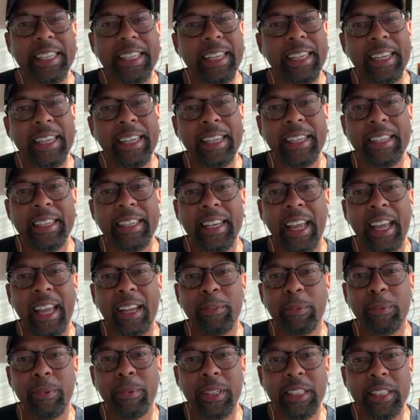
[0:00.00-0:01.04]
And that
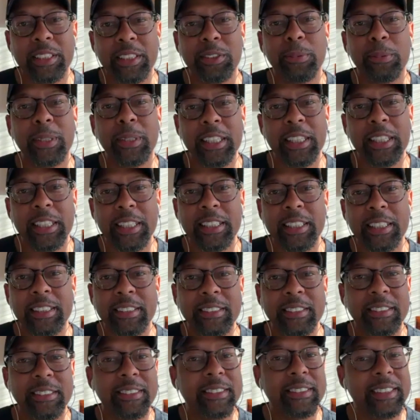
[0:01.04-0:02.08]
was what it
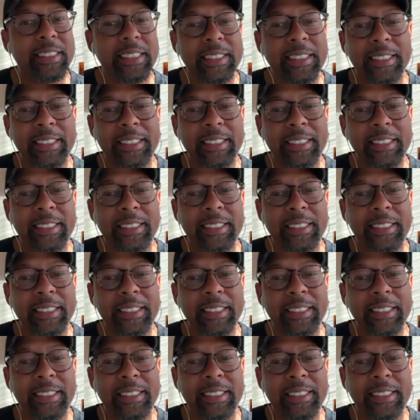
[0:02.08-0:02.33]
is. And,